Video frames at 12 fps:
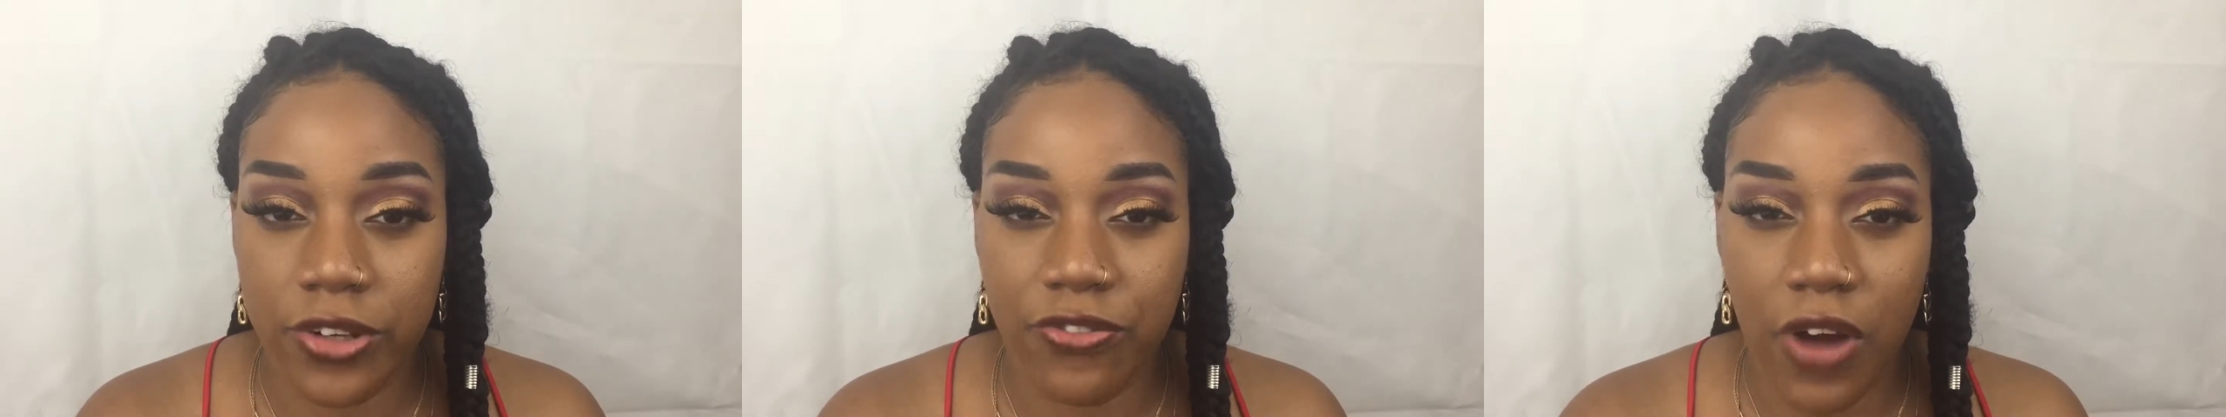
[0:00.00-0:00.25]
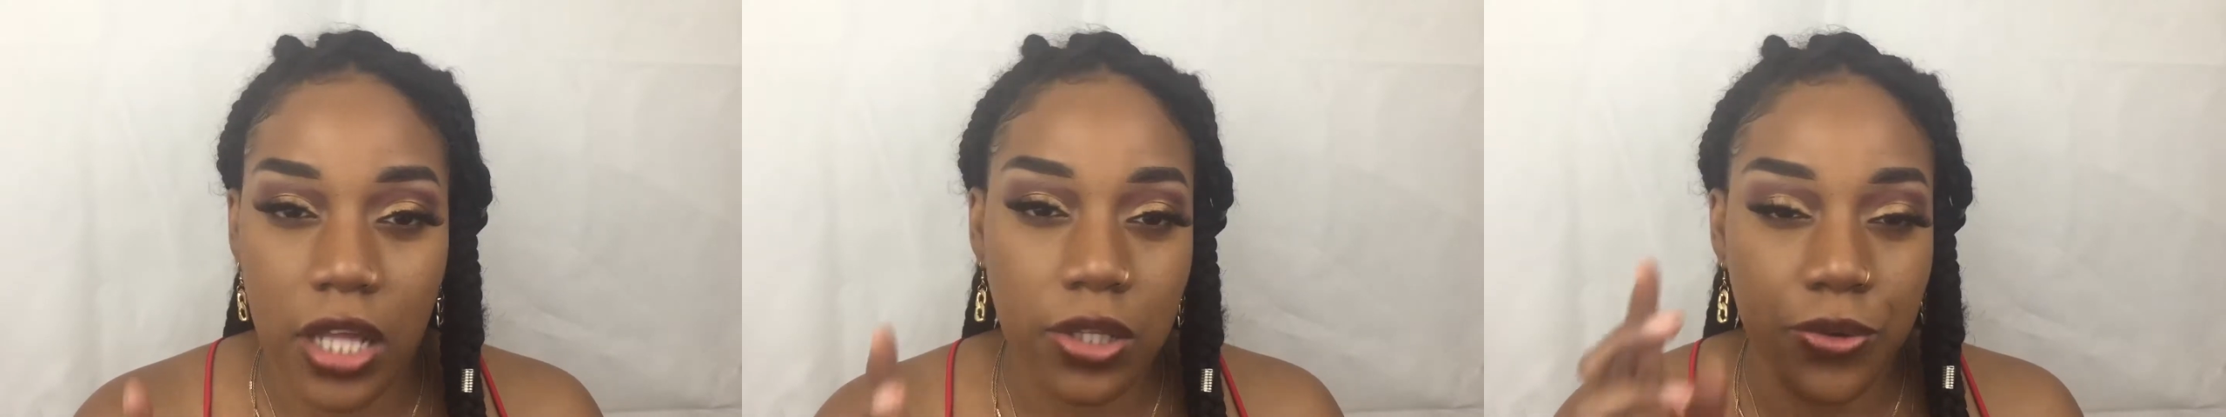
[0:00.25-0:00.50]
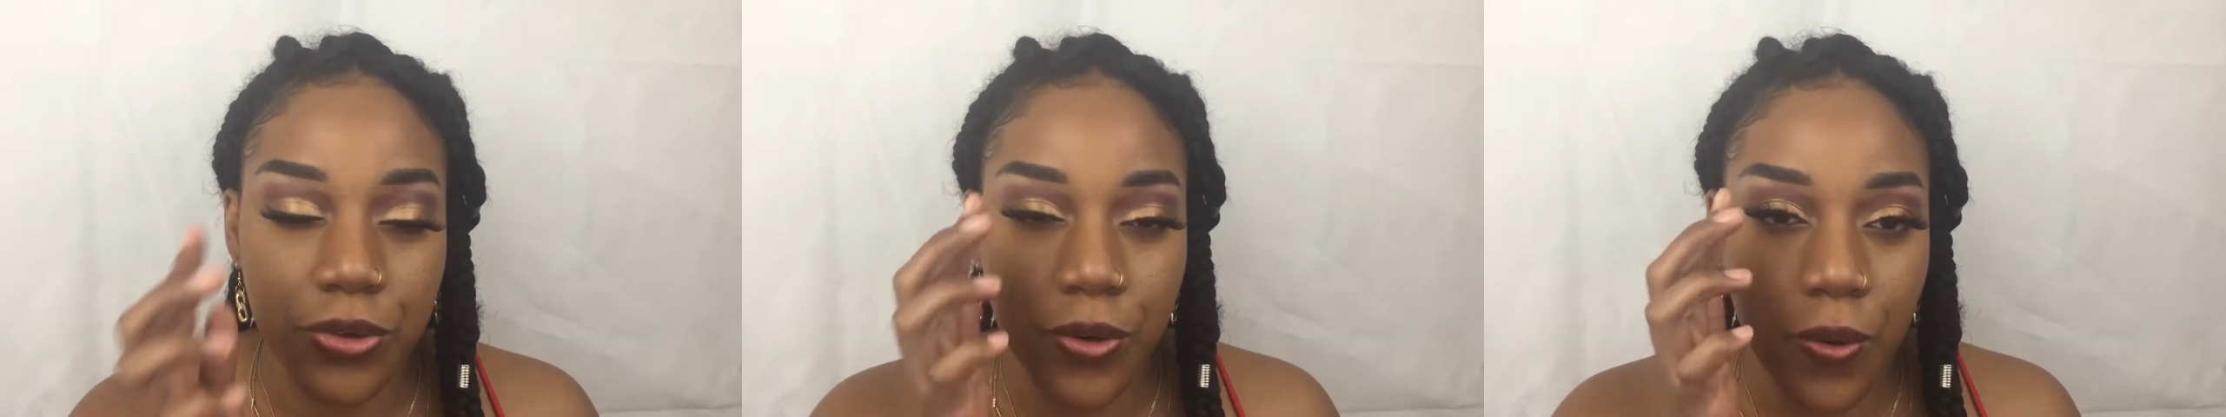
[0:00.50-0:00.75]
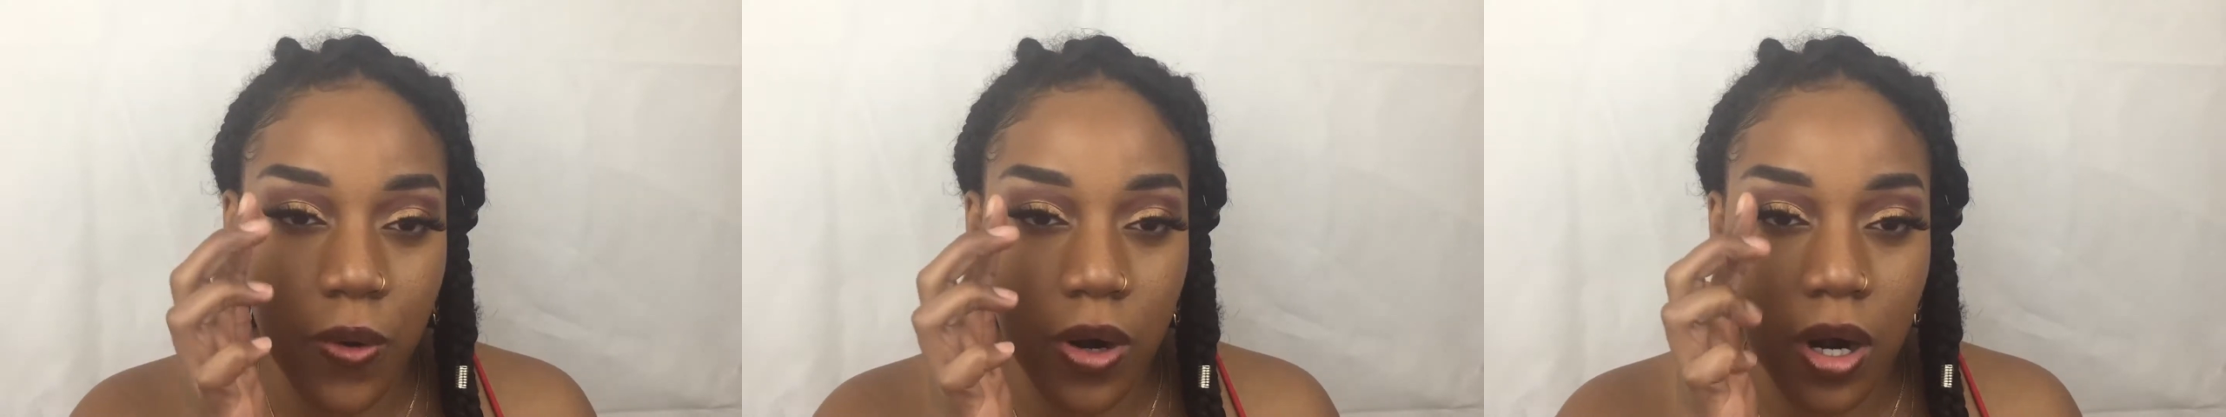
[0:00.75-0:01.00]
follow
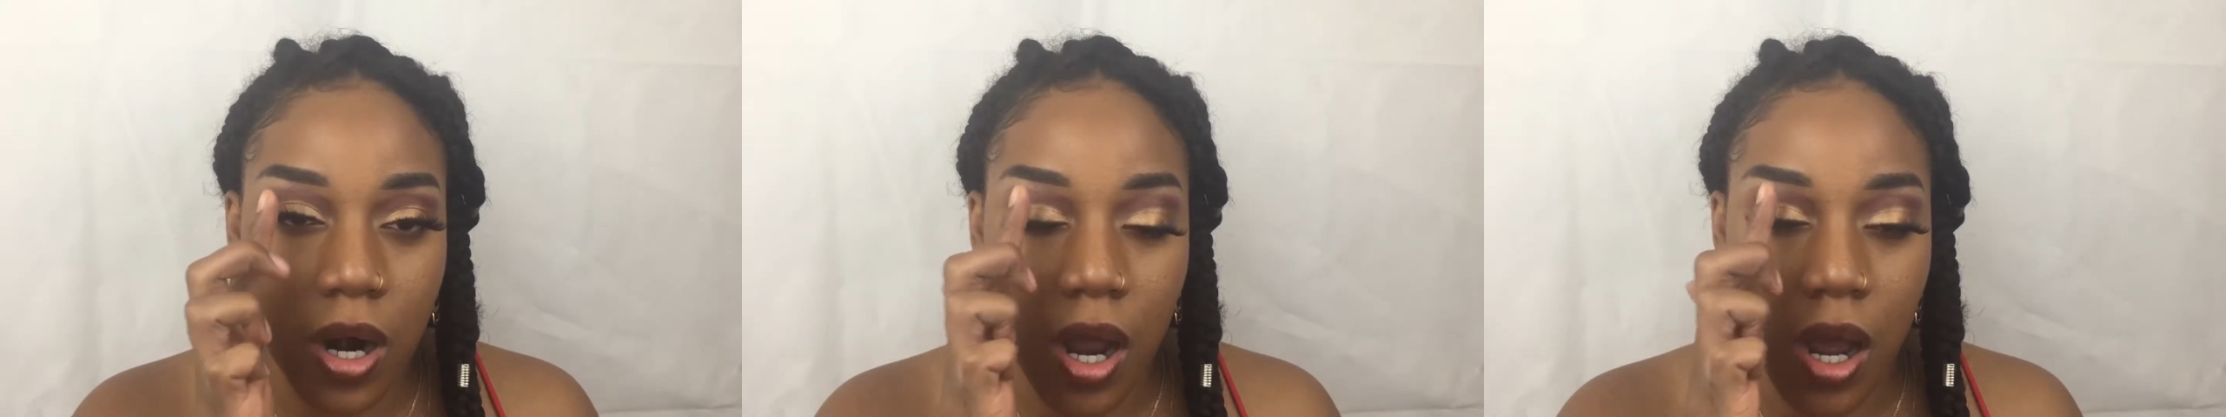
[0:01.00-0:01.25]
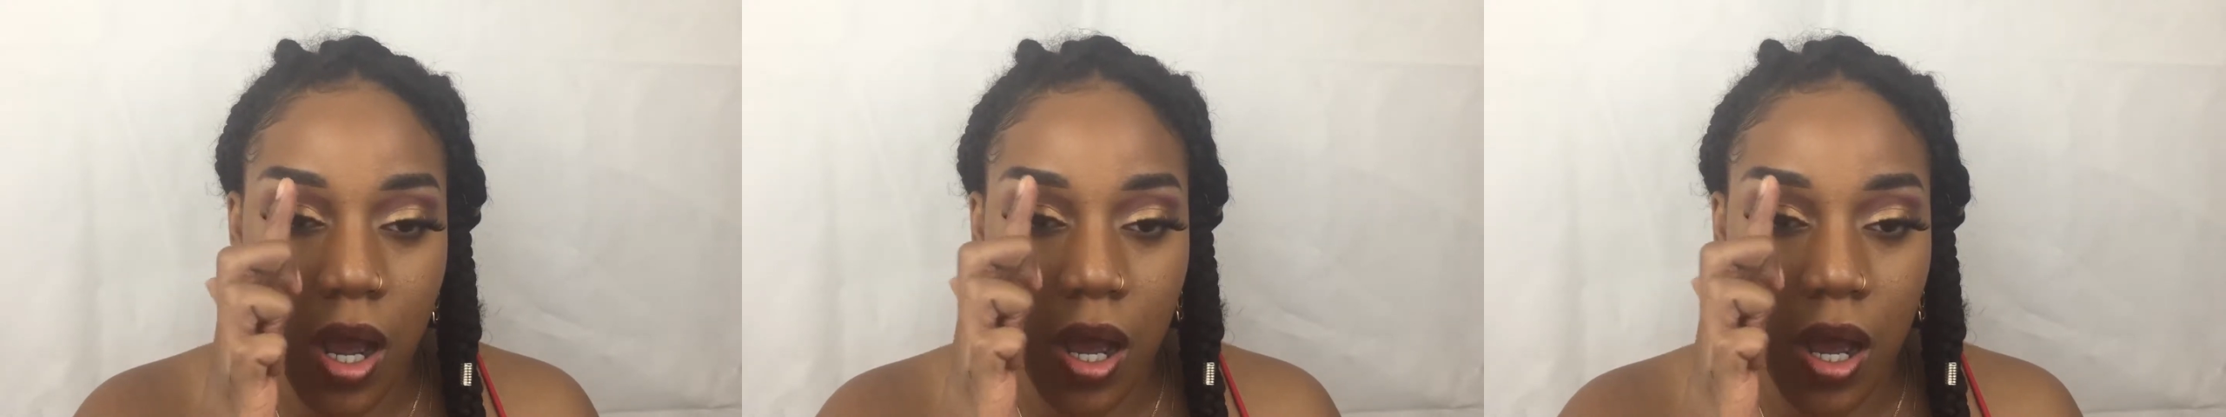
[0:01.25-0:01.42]
your